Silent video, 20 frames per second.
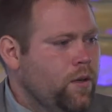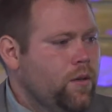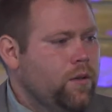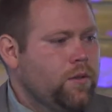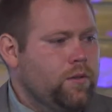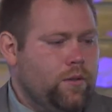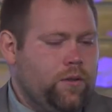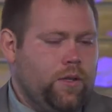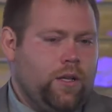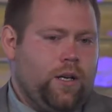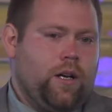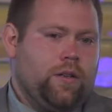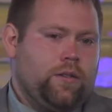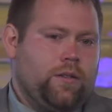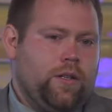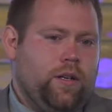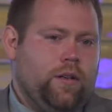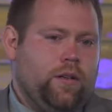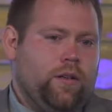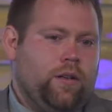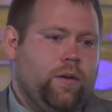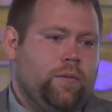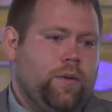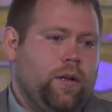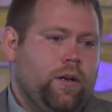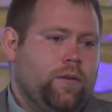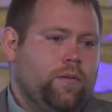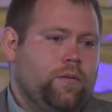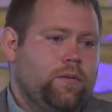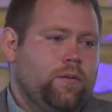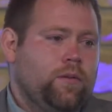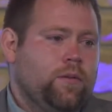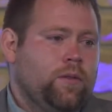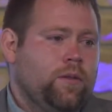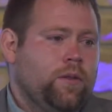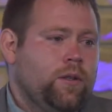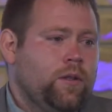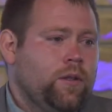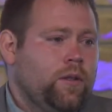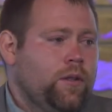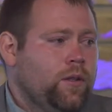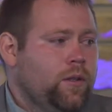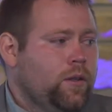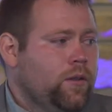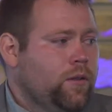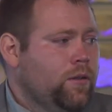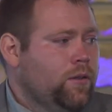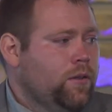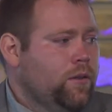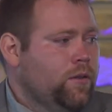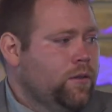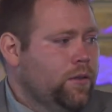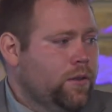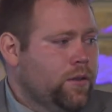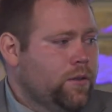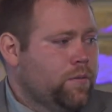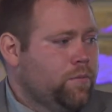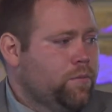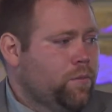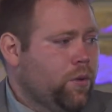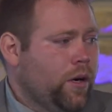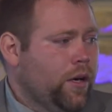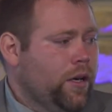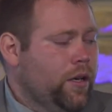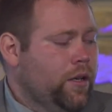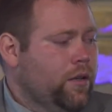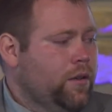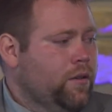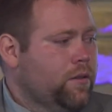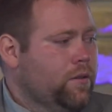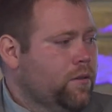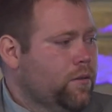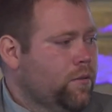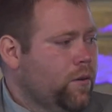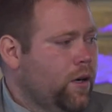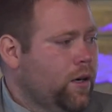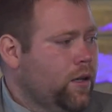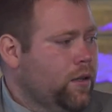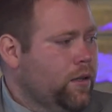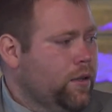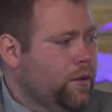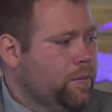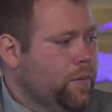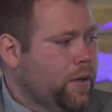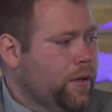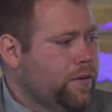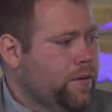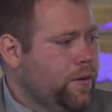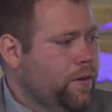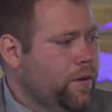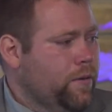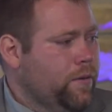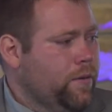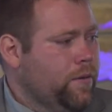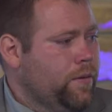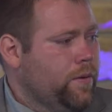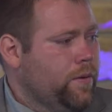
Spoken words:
So then I sat there, I'm like, just praying quietly to myself.